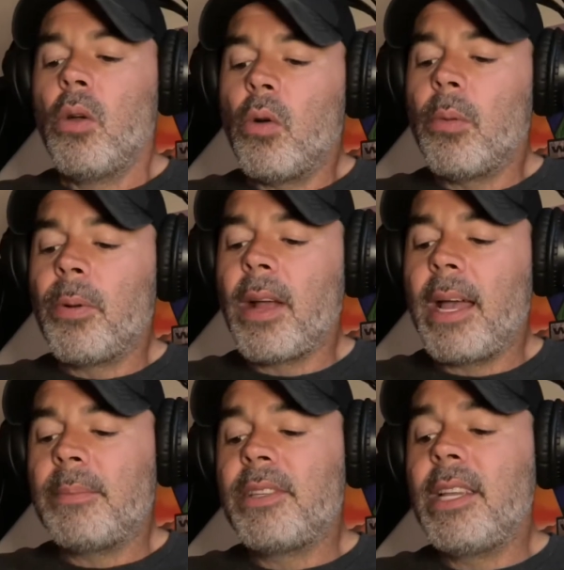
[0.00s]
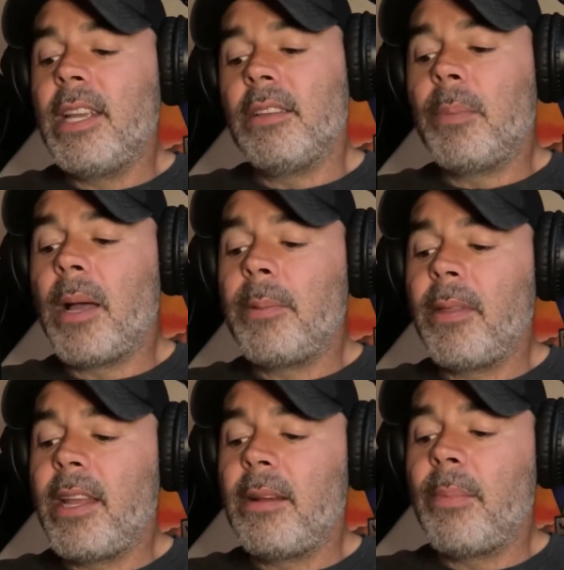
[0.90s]
or perhaps cities
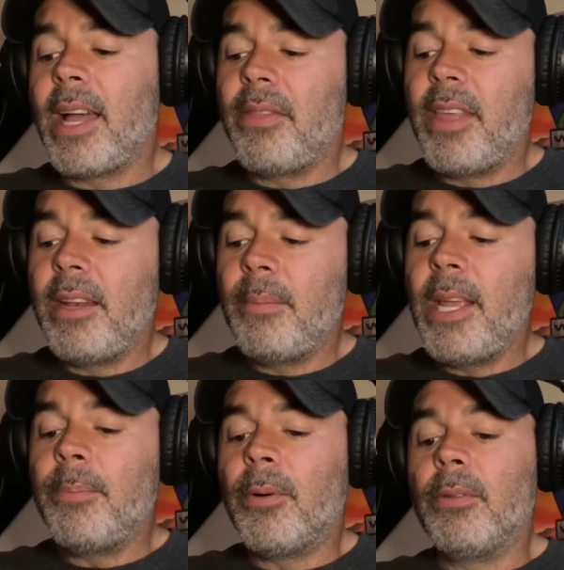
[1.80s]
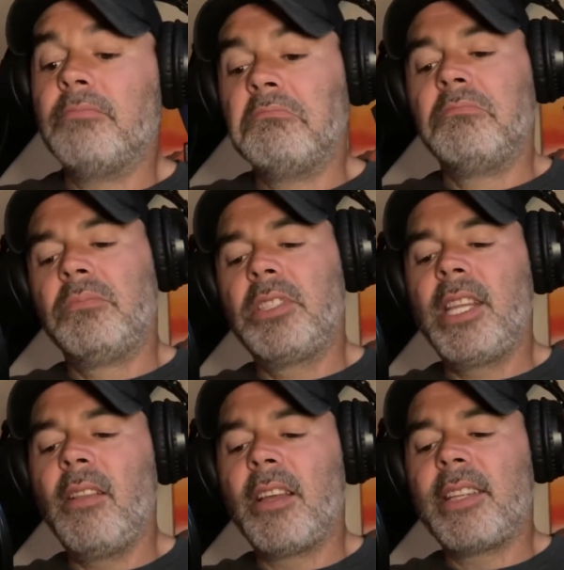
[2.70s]
populated by thin people,
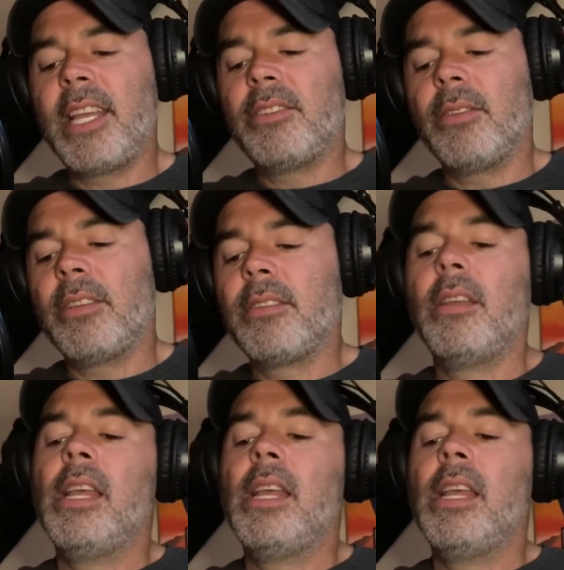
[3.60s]
see Los Angeles.